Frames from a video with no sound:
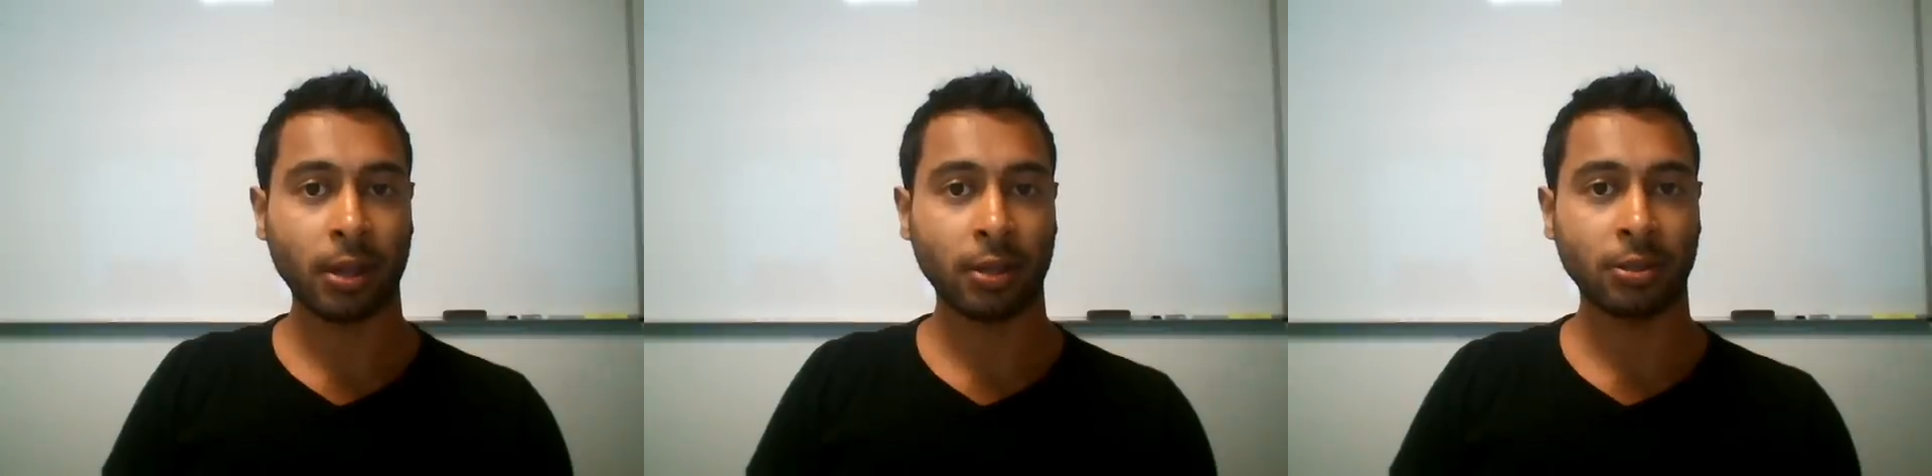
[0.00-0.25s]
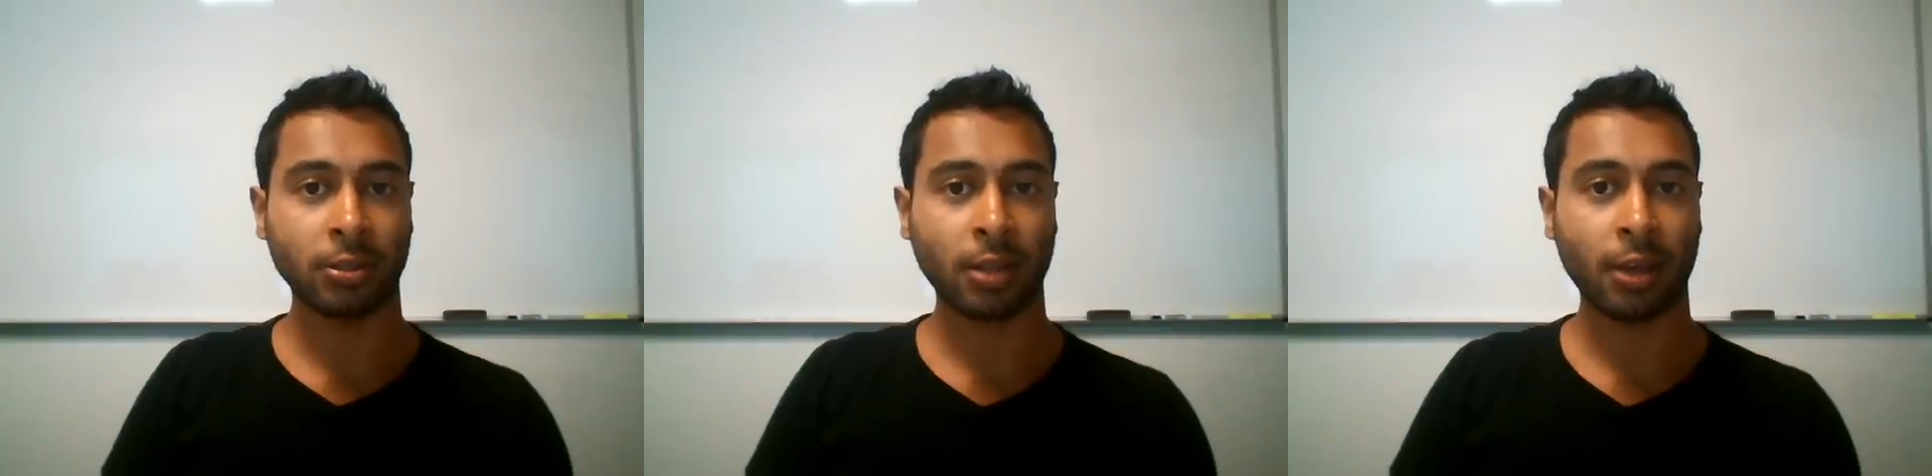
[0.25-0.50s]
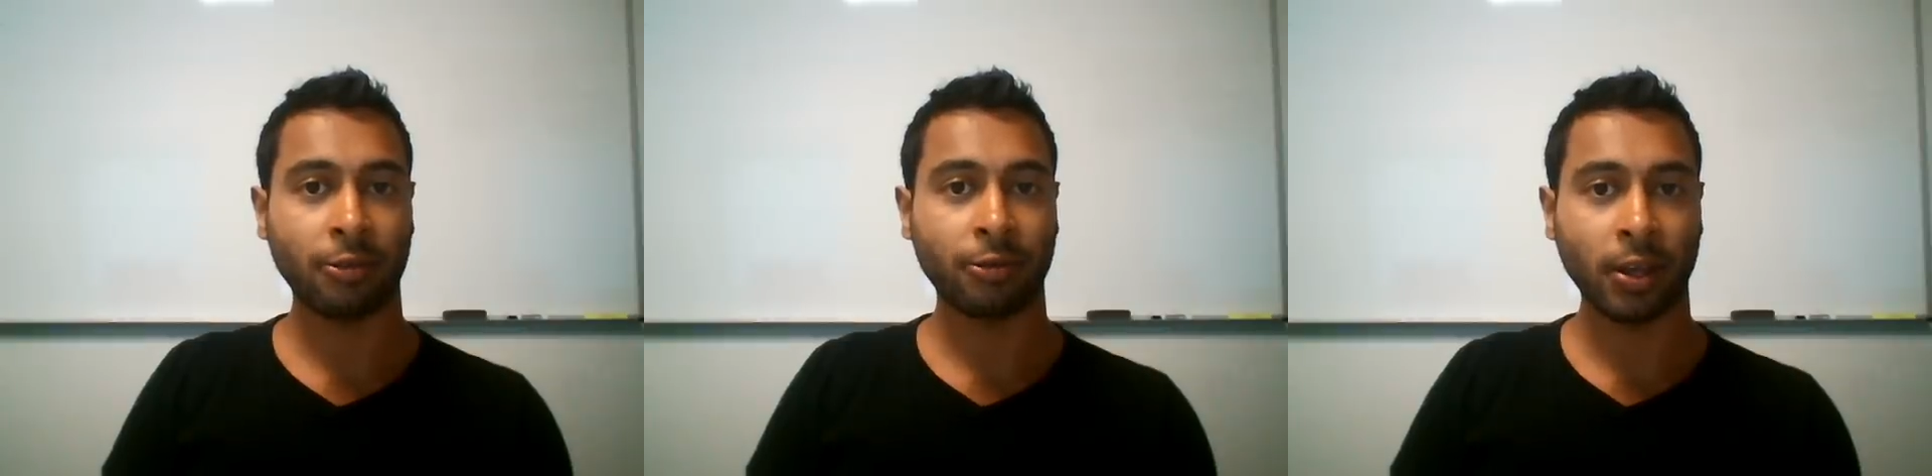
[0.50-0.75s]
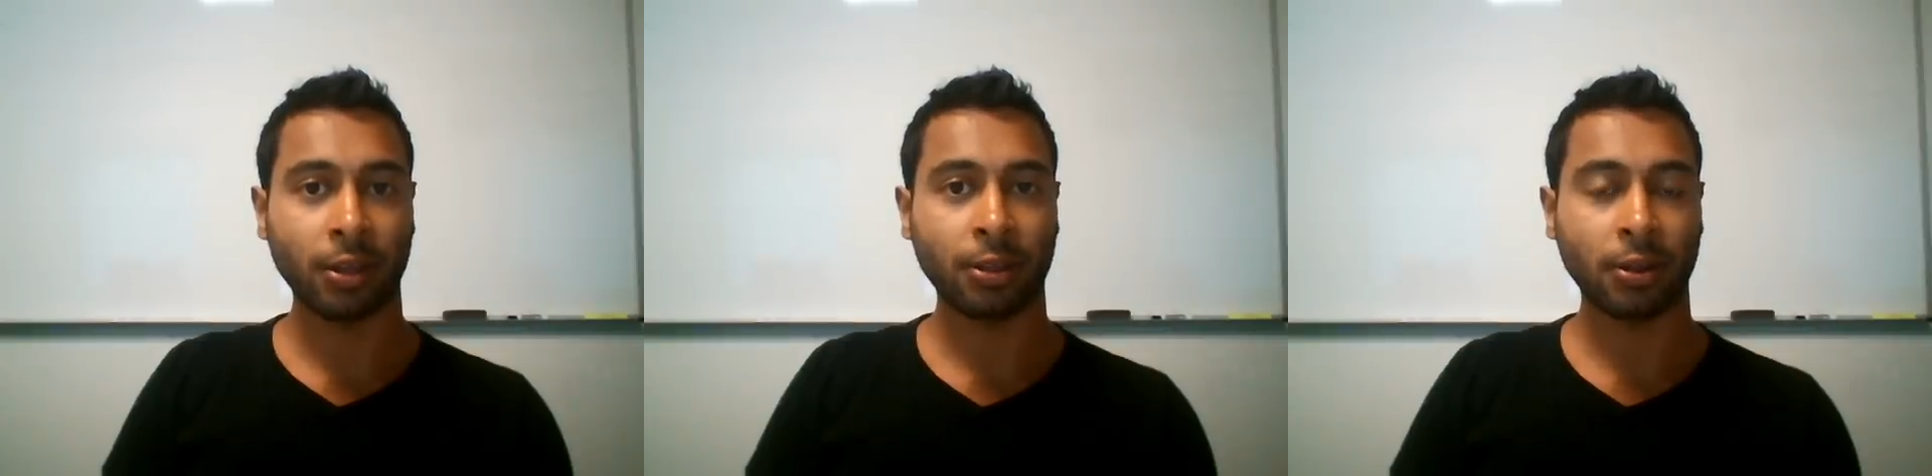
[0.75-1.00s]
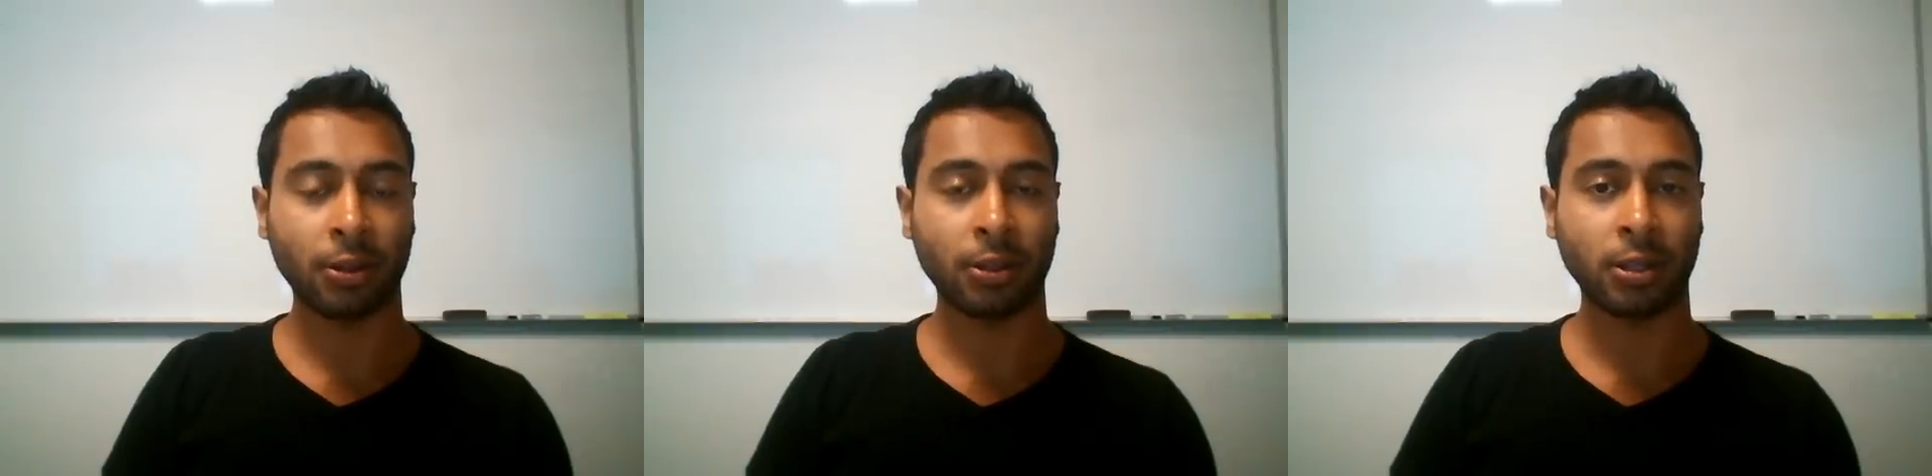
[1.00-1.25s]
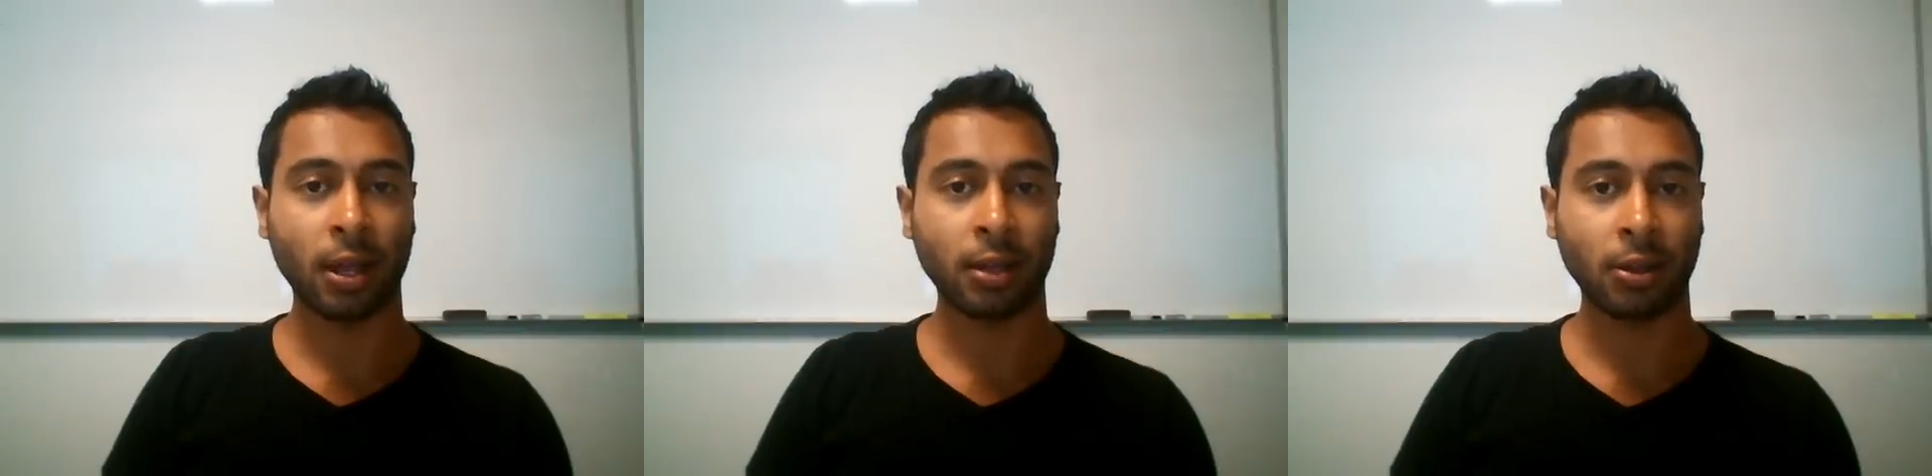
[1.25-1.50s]
and just have faith in
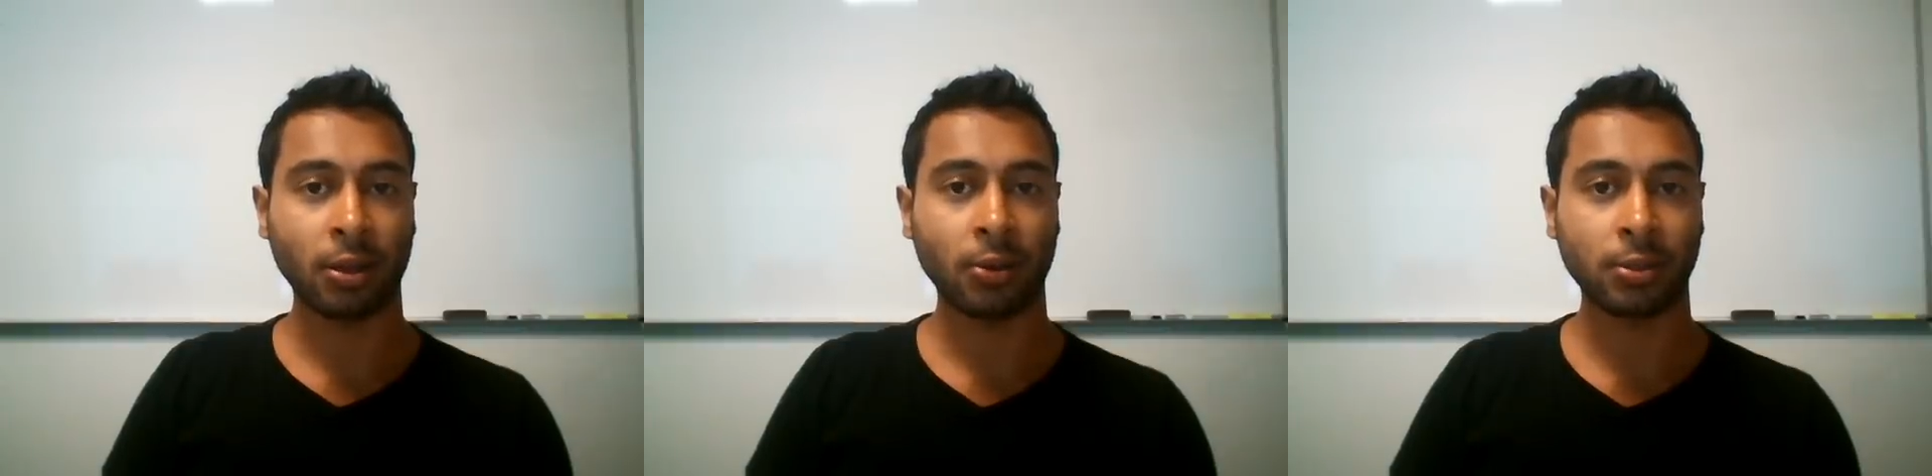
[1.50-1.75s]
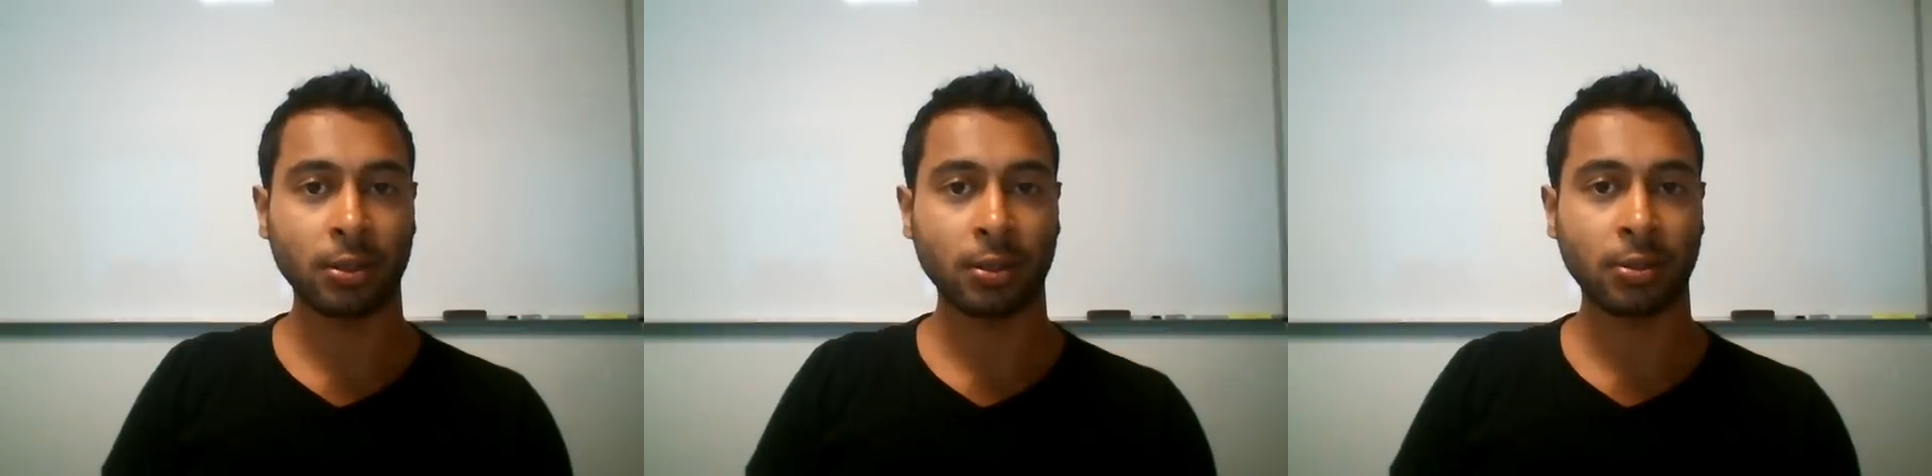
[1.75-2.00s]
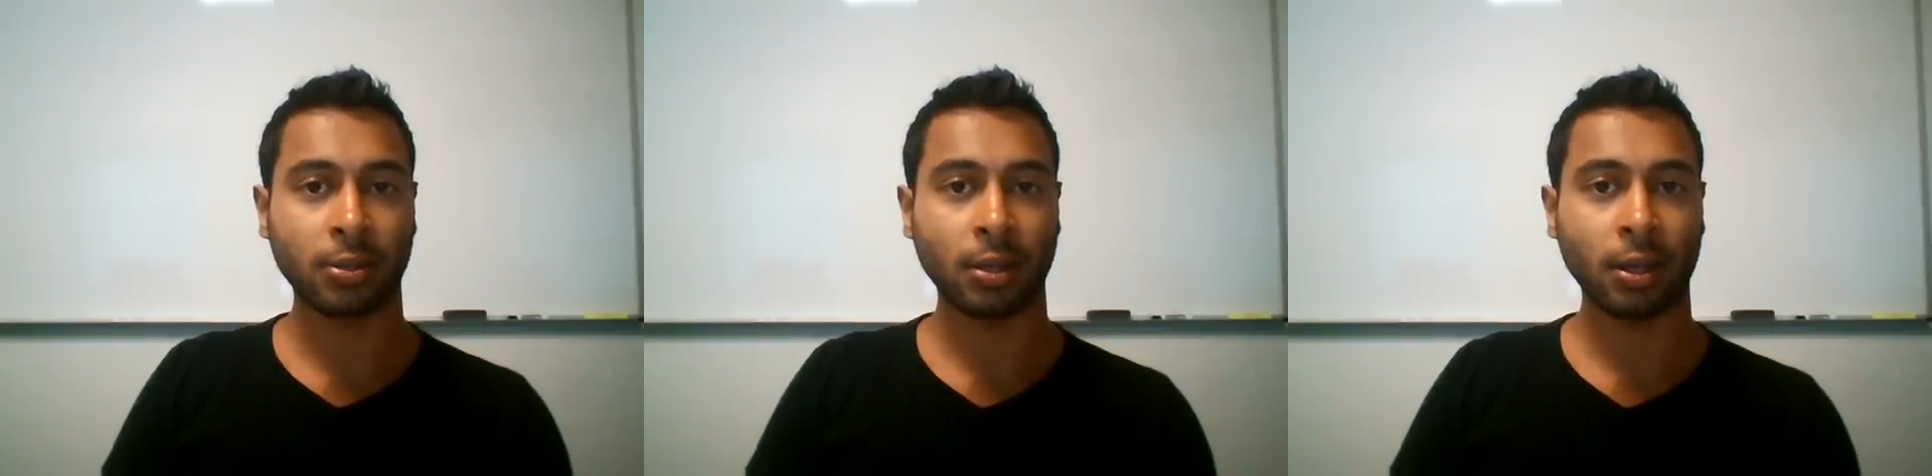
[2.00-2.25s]
the diagnosis